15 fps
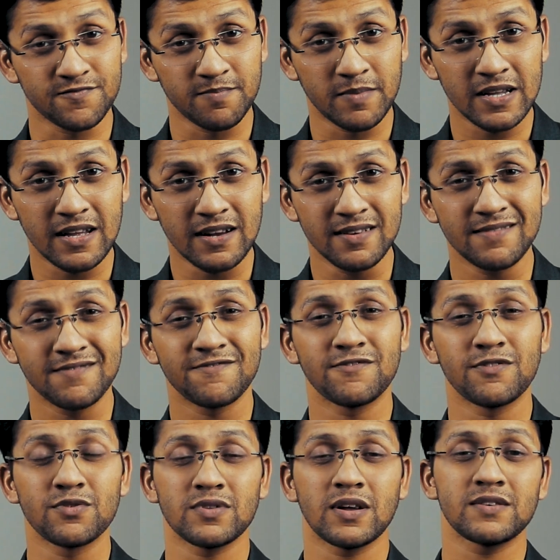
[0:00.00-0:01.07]
mother.
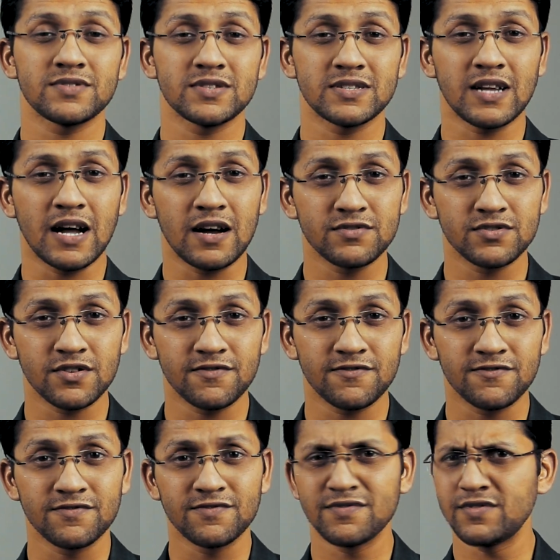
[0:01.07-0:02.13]
4th house is the house
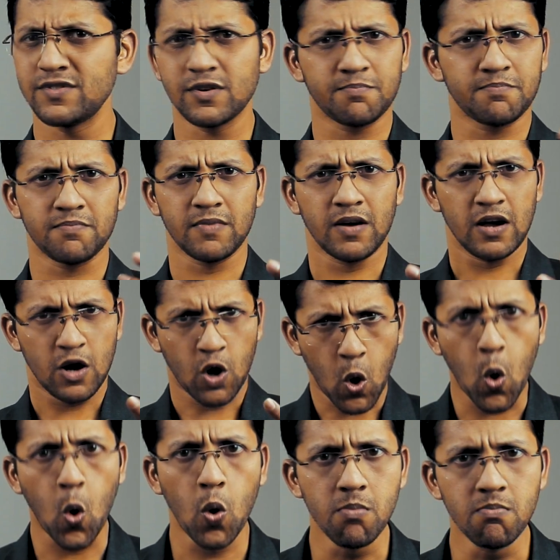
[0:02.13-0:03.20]
of your
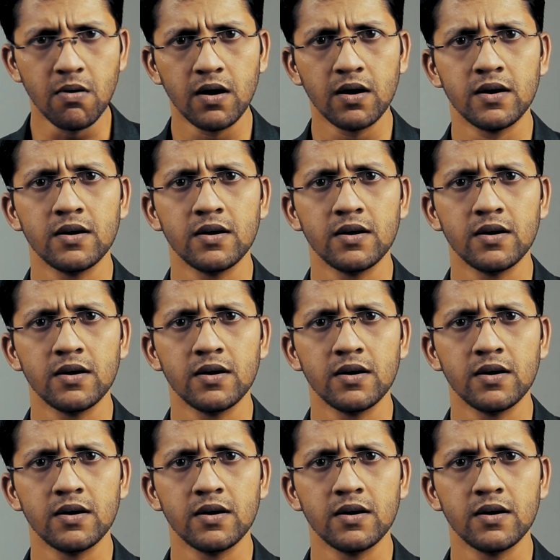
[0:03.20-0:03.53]
home.